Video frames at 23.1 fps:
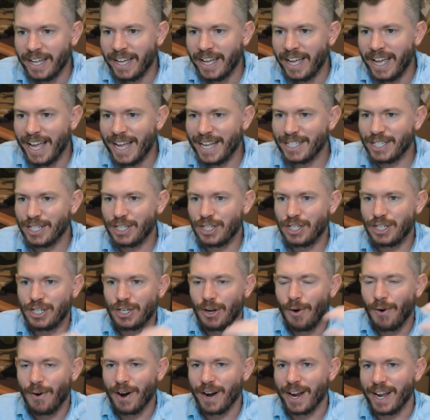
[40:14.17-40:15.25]
in
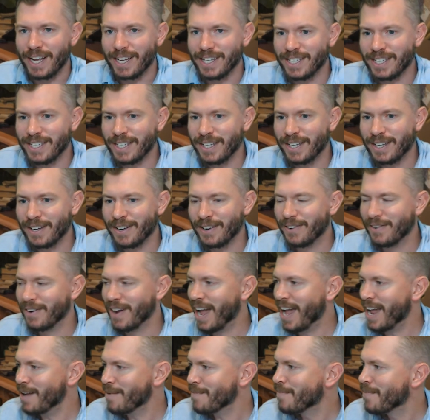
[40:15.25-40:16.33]
stories,
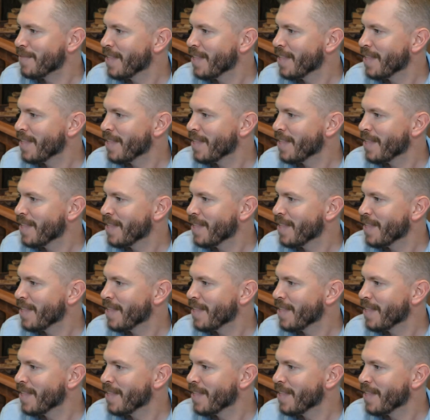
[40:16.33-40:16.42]
right?